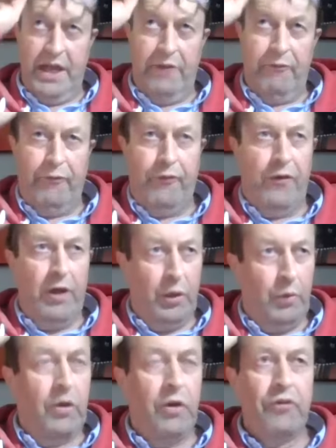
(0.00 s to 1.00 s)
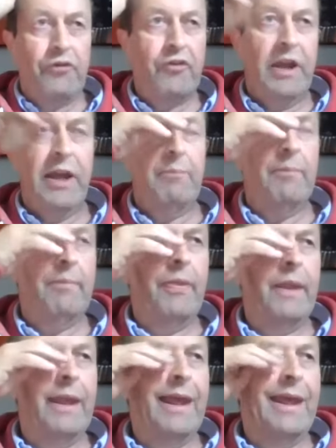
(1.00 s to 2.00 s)
and following your dream
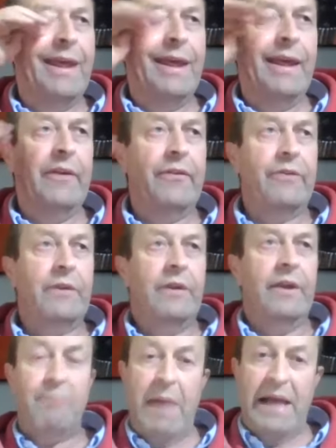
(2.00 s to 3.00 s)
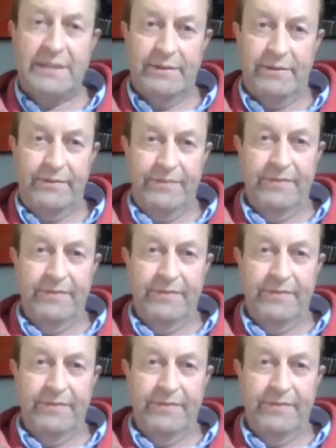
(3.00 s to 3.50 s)
is massive.